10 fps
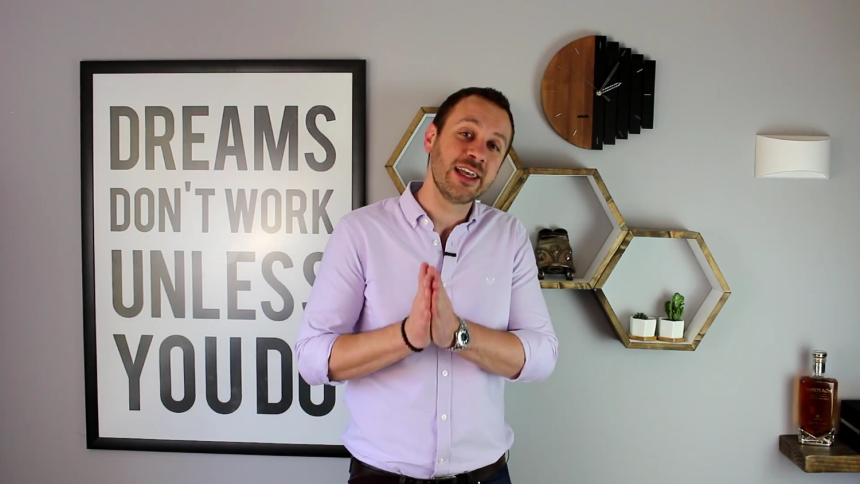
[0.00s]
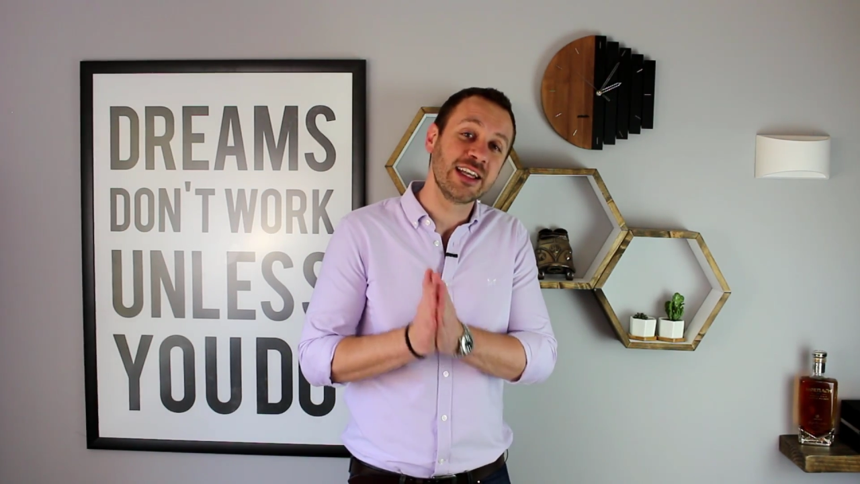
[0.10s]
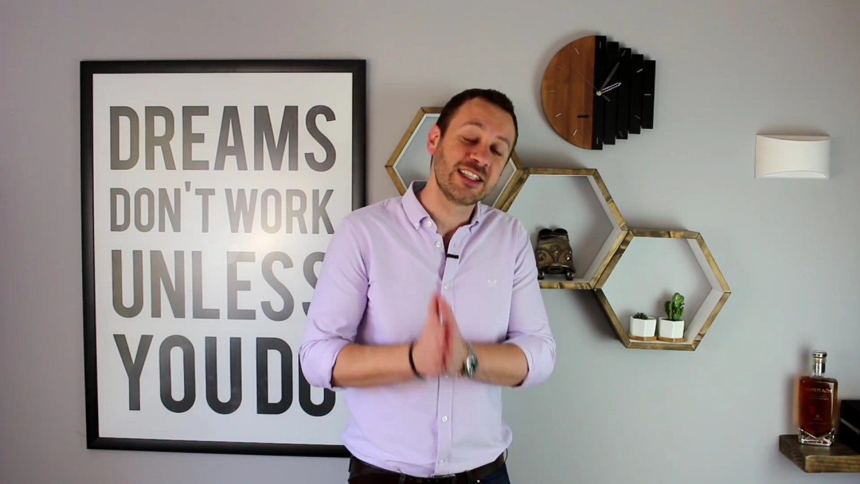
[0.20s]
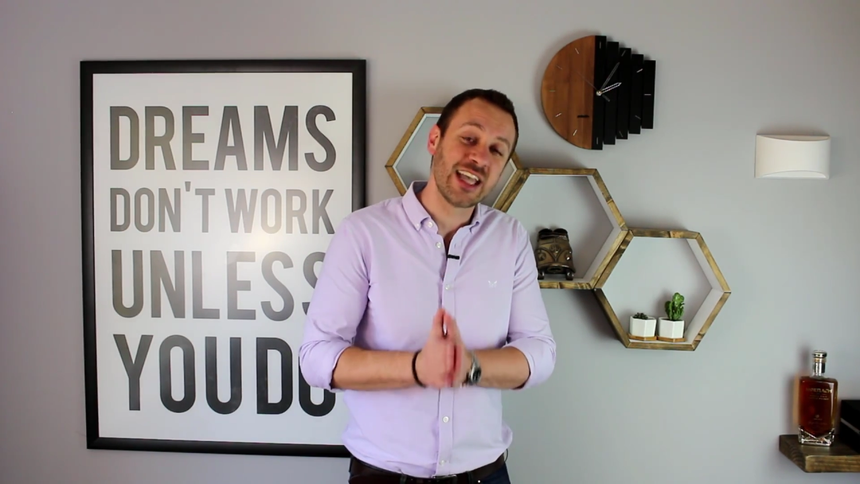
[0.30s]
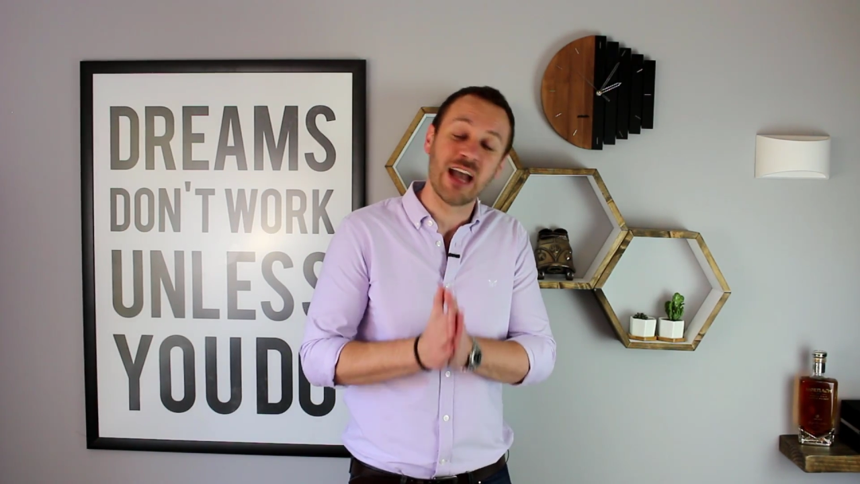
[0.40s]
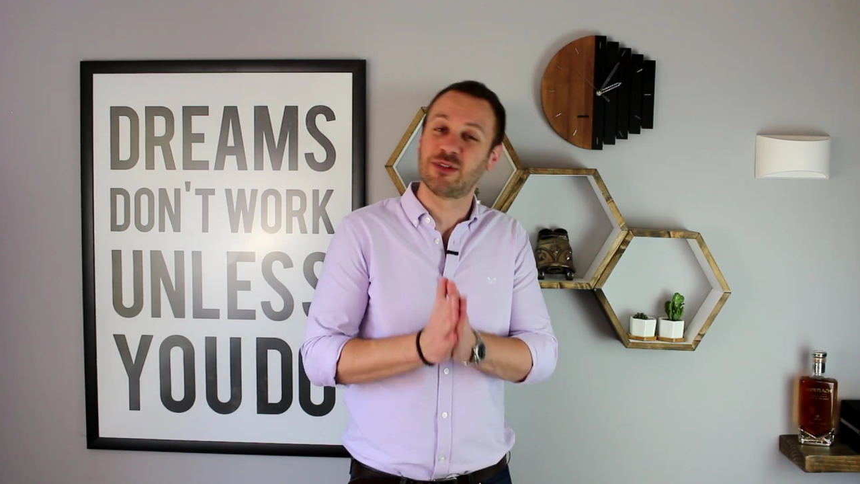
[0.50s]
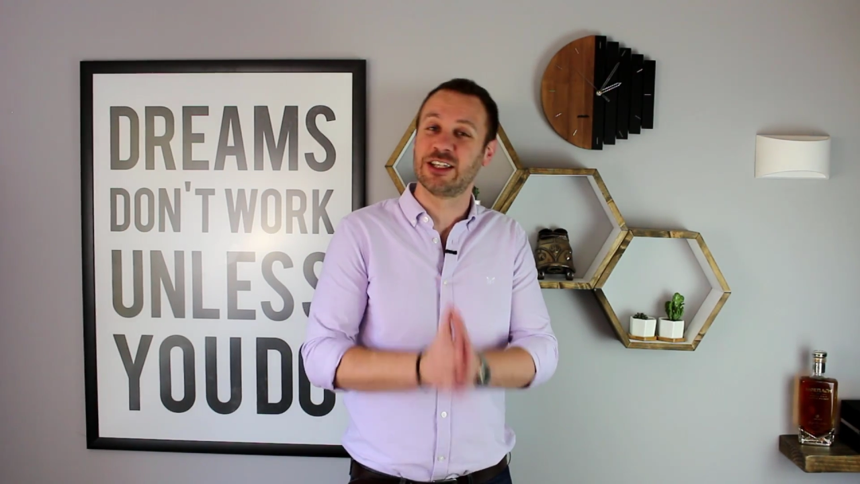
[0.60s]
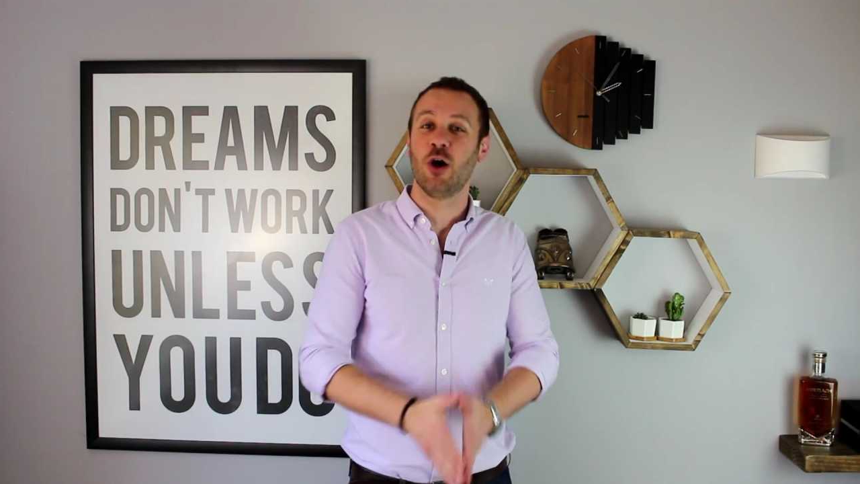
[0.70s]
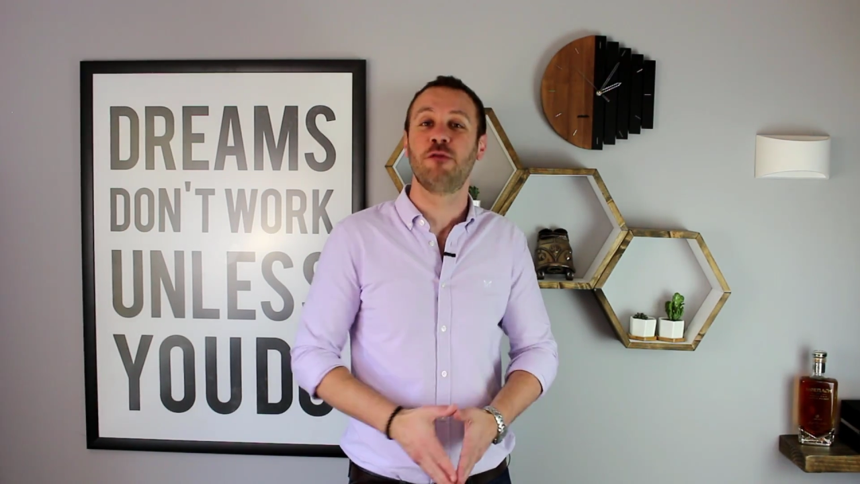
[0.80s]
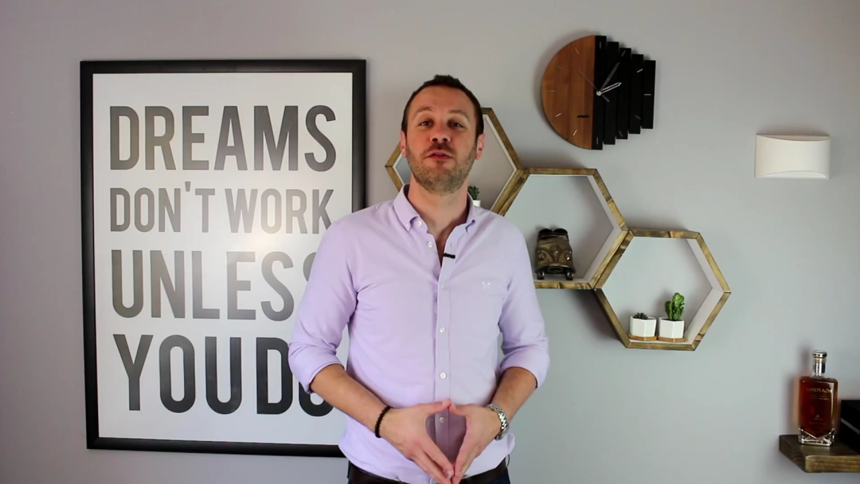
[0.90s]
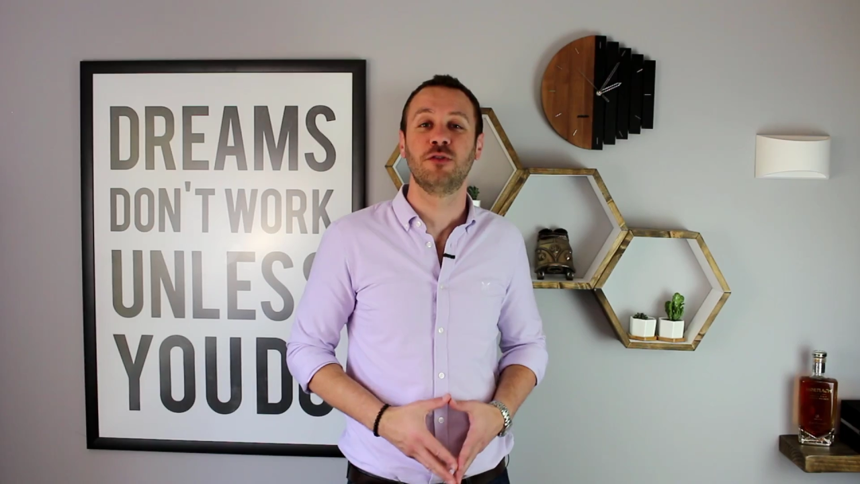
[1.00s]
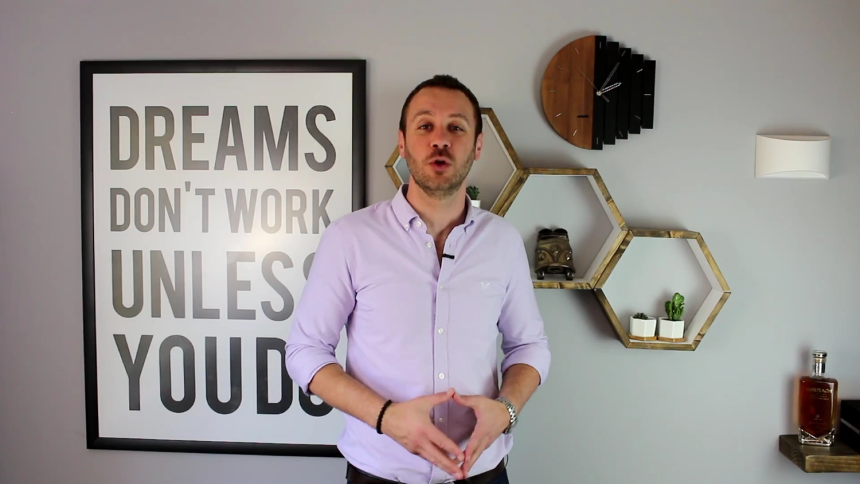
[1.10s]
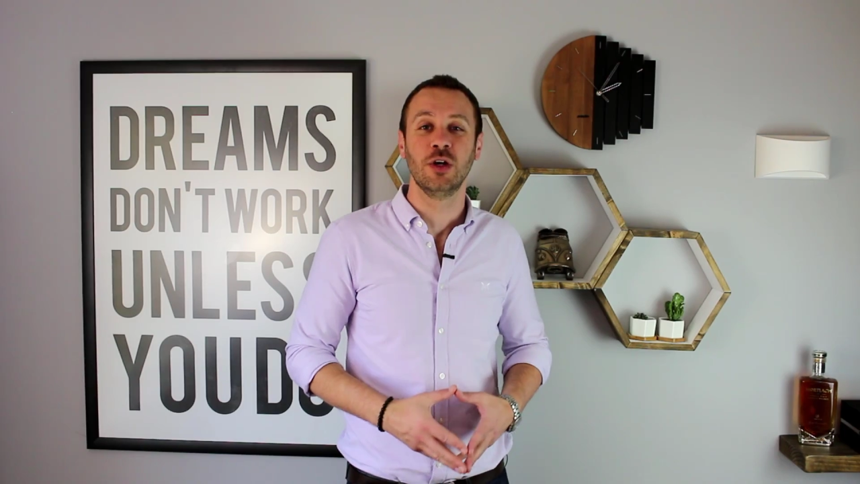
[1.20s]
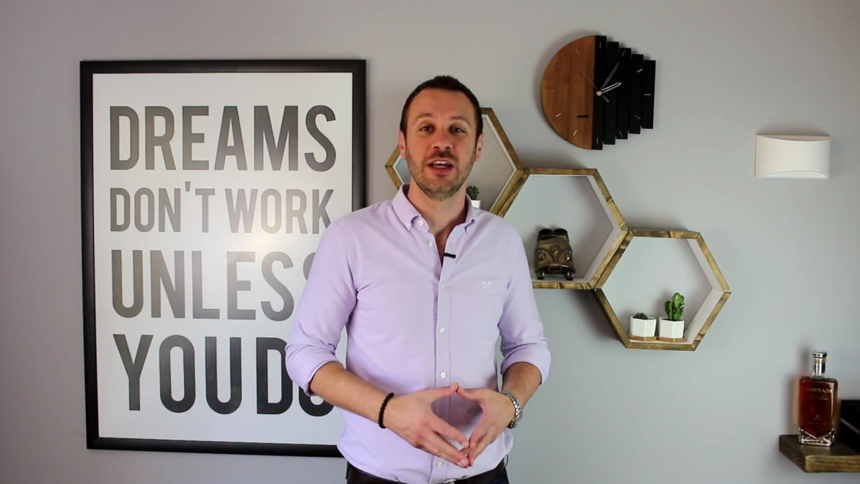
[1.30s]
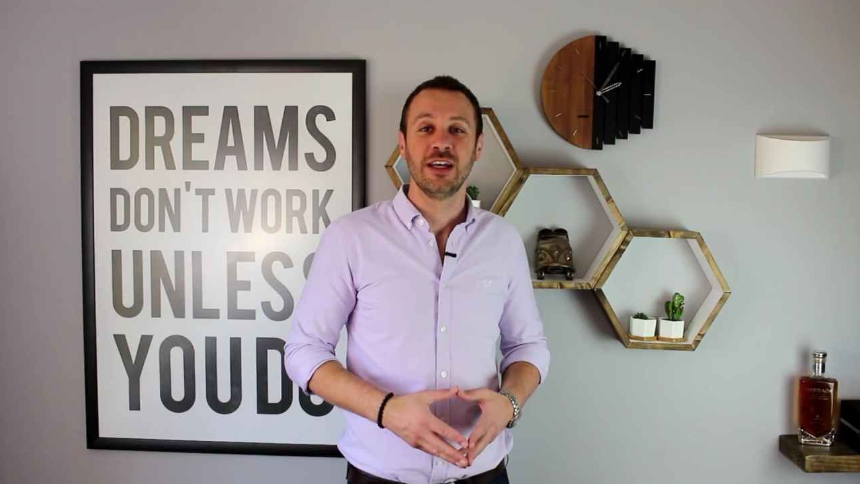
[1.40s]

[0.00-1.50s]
accept it off of you.